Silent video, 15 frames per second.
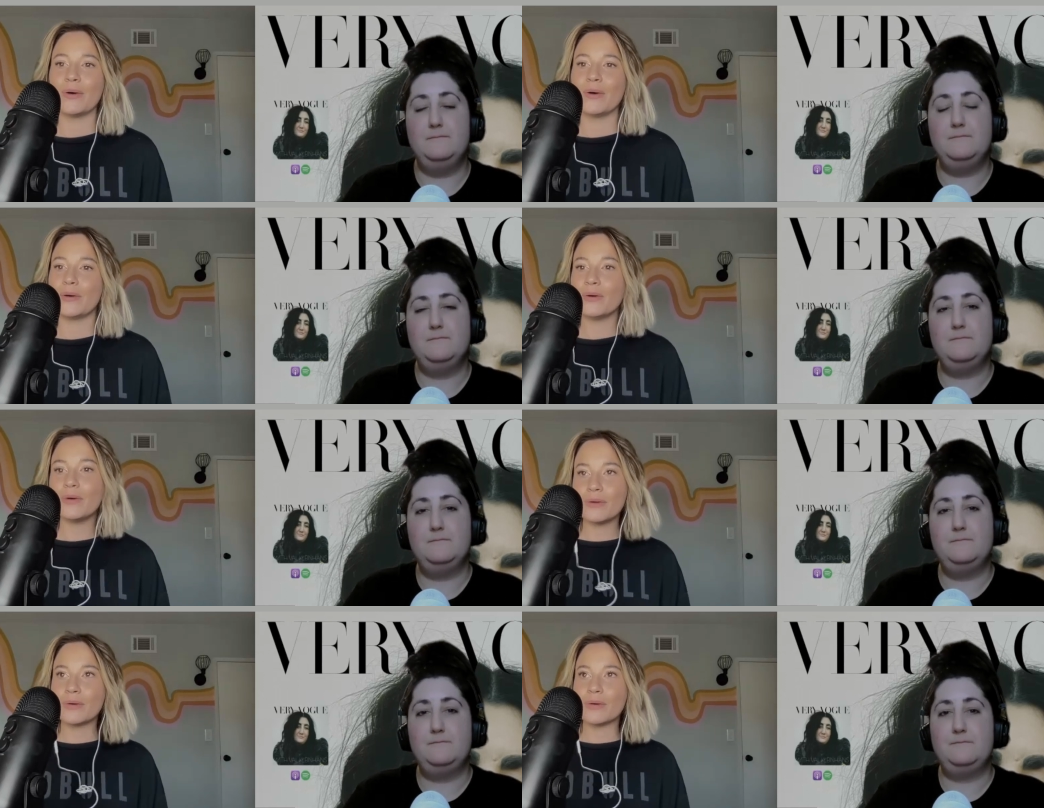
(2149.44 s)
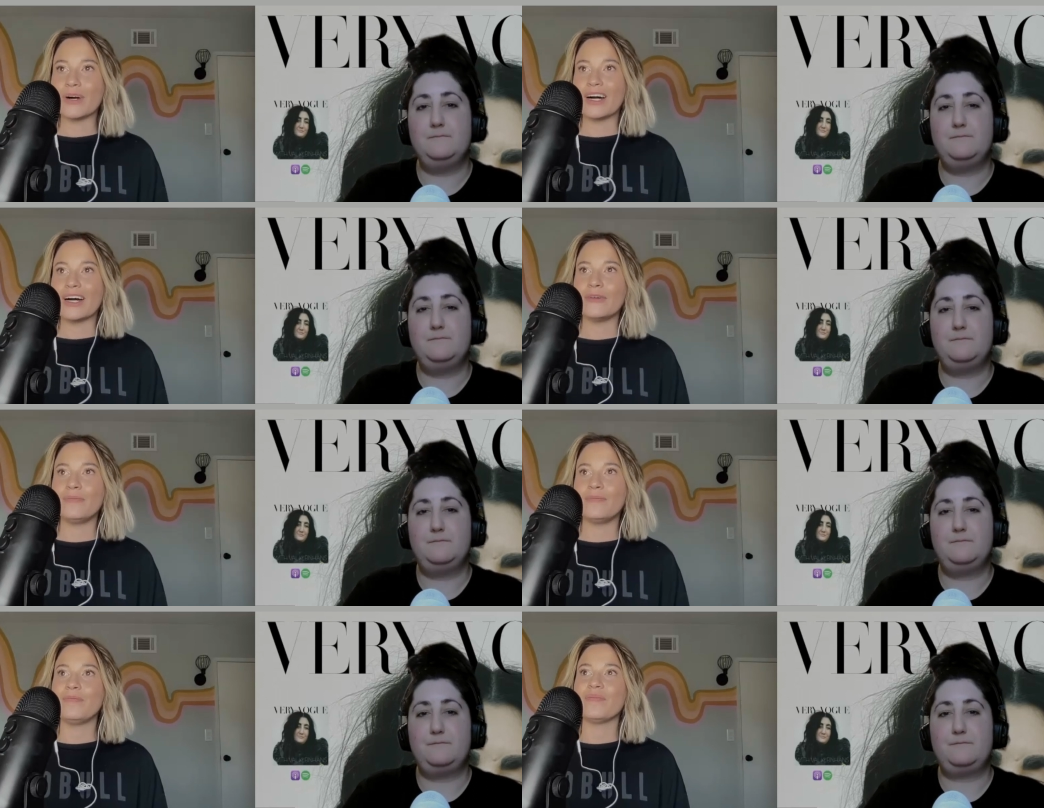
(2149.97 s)
Speaker 1: Oh,
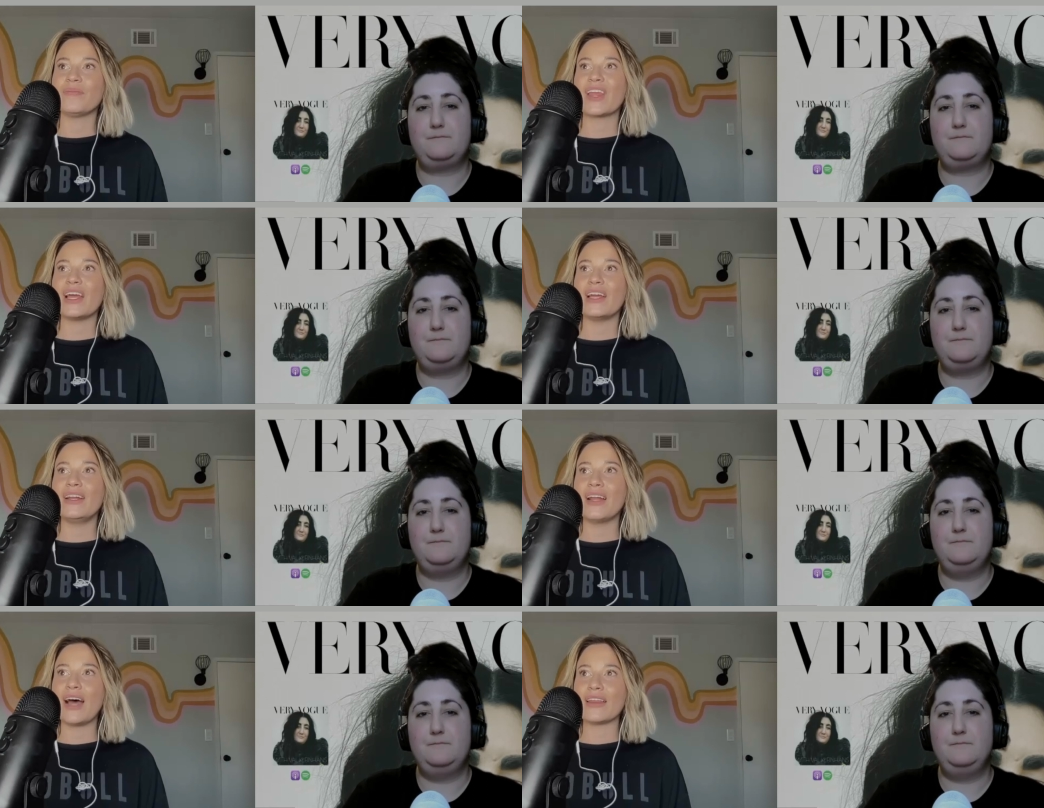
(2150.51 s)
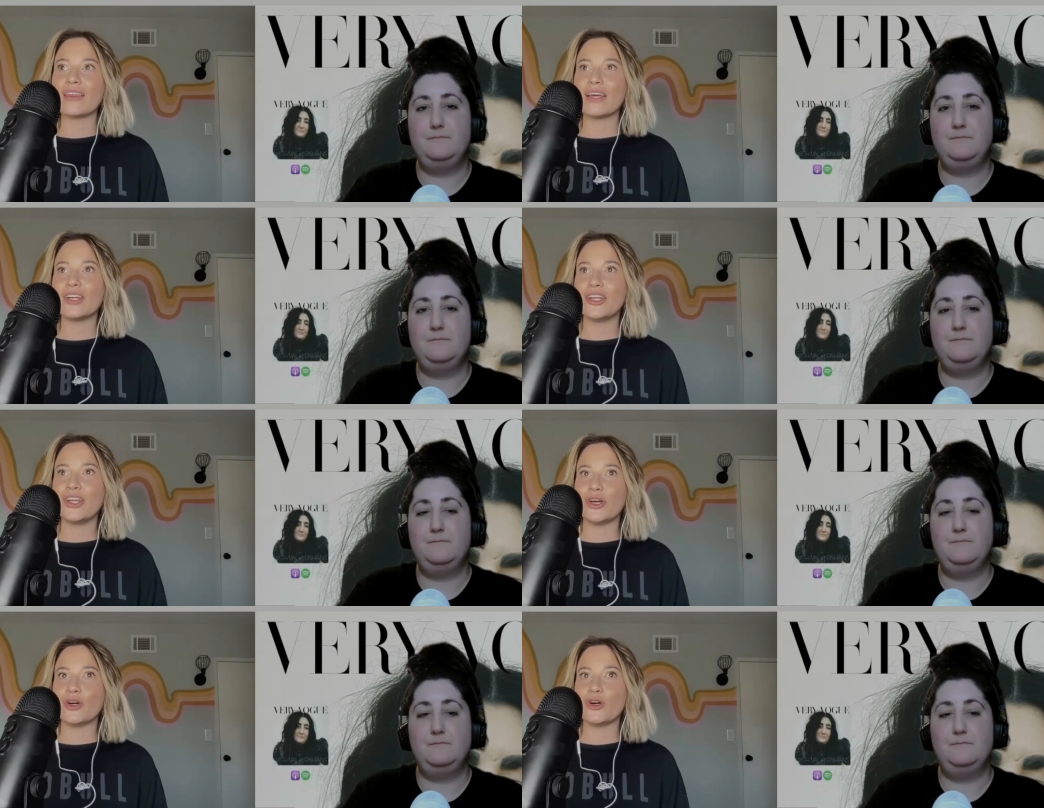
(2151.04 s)

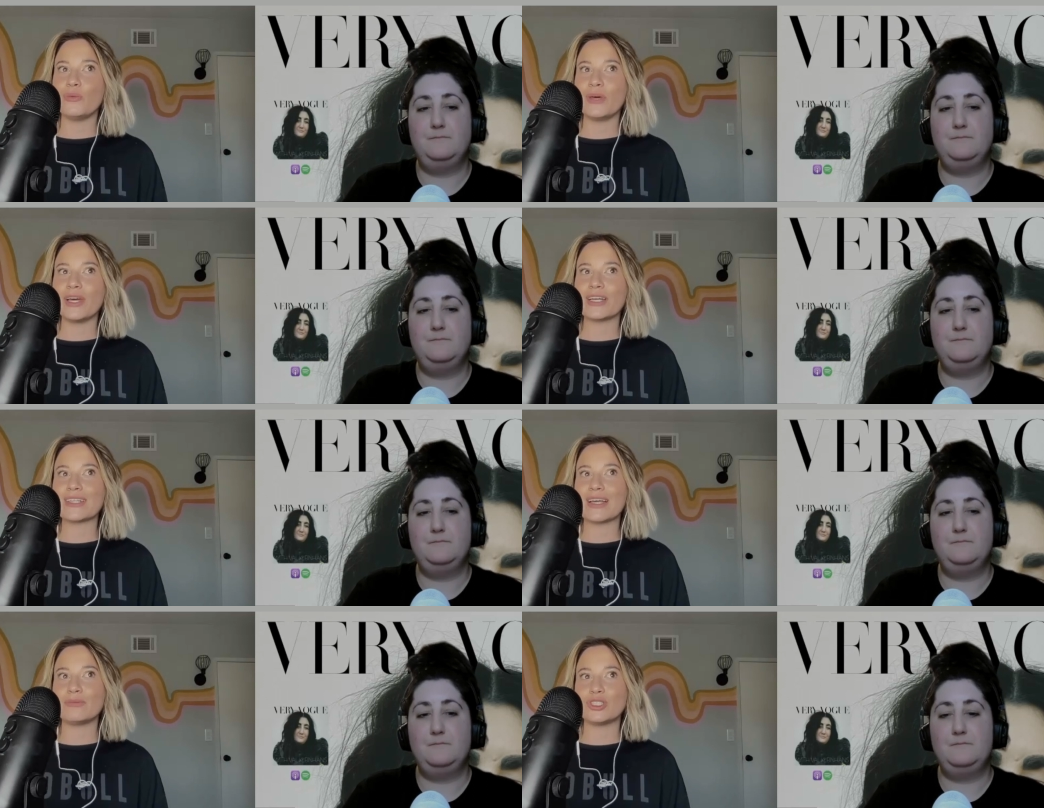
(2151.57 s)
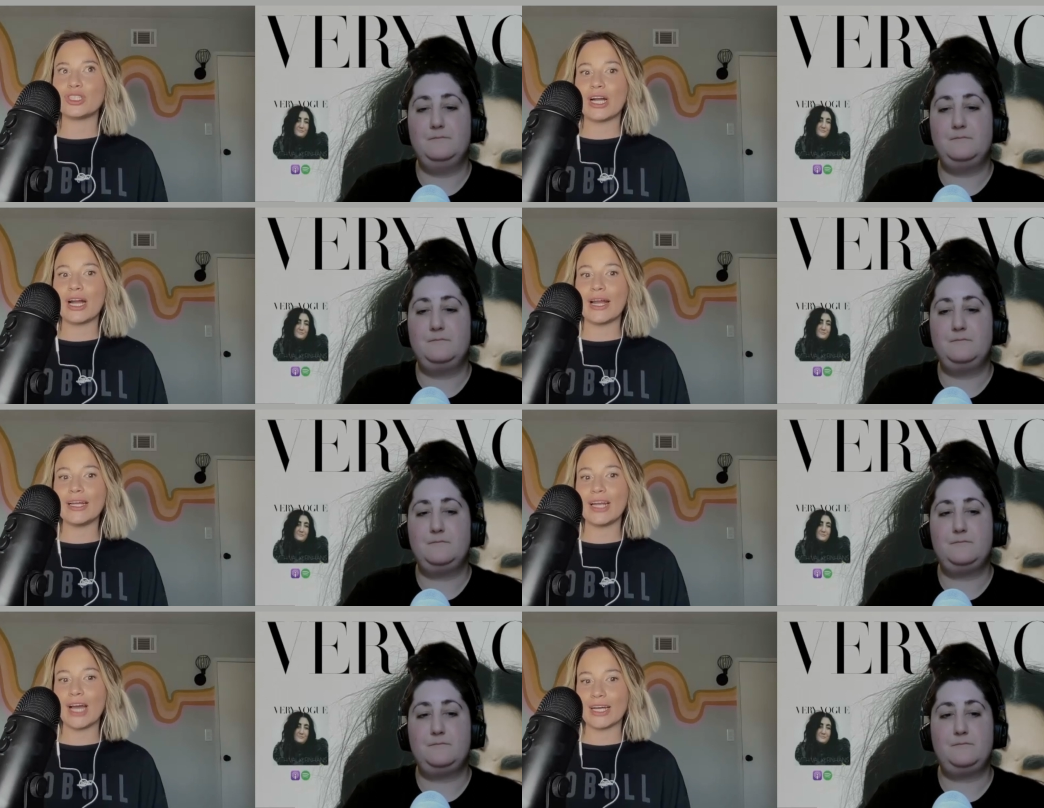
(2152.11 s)
nothing new because I'm
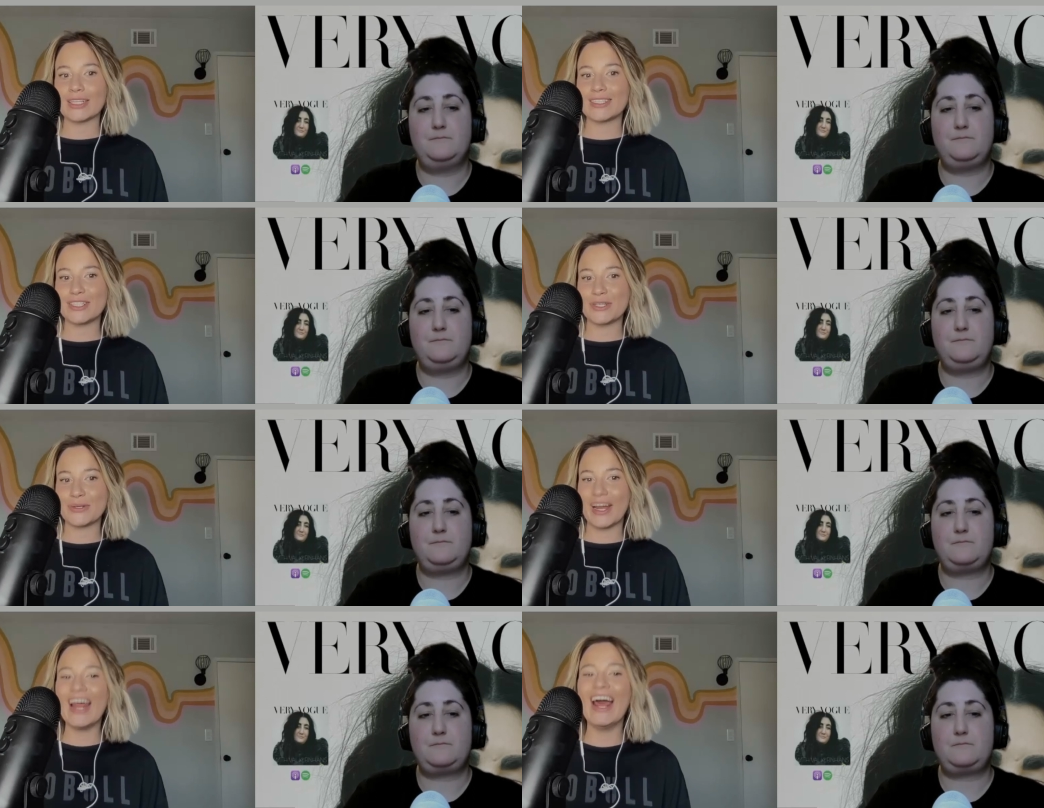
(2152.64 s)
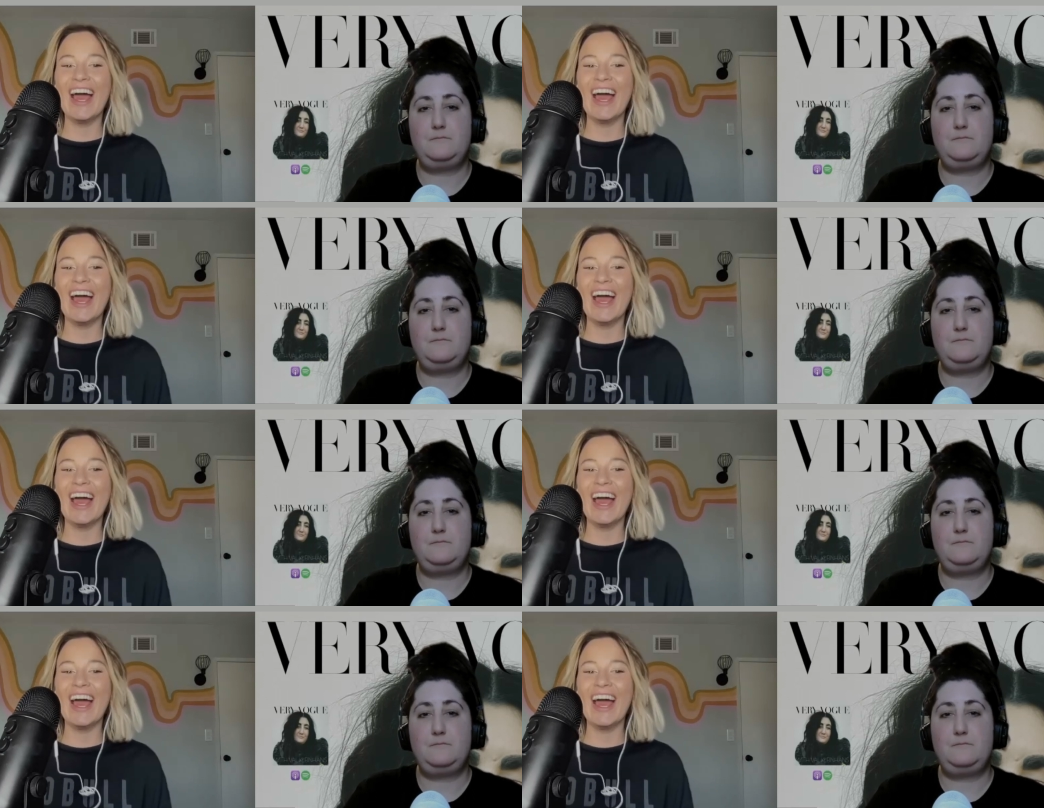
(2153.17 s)
trying not to do it.